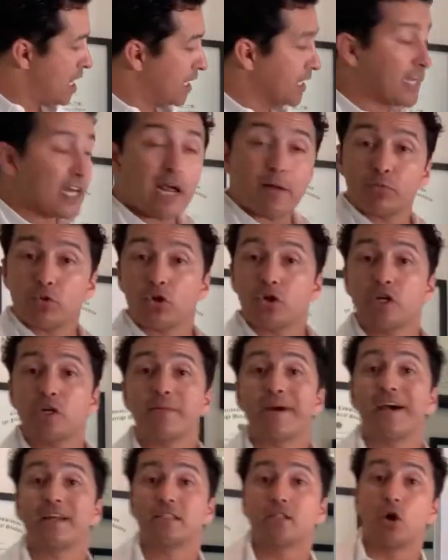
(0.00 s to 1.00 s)
again, I'm talking
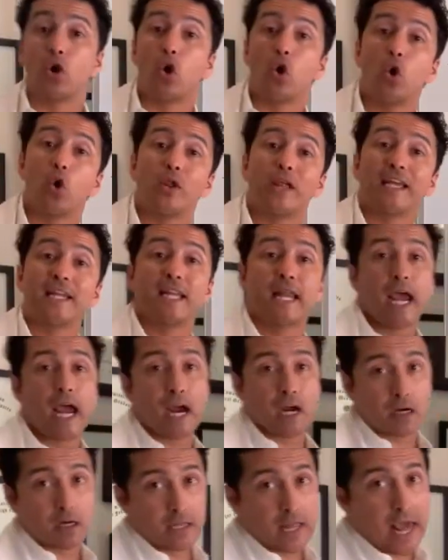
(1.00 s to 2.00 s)
about the whole
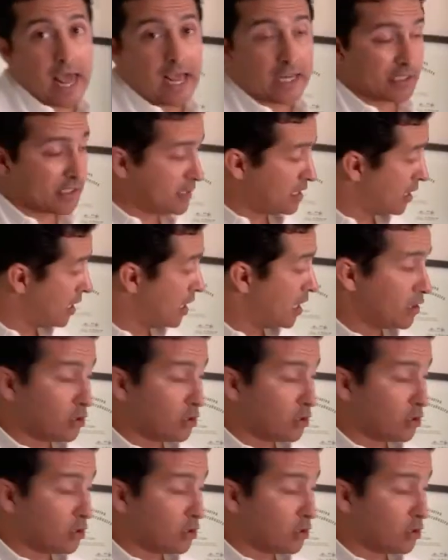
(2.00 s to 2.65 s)
entire class.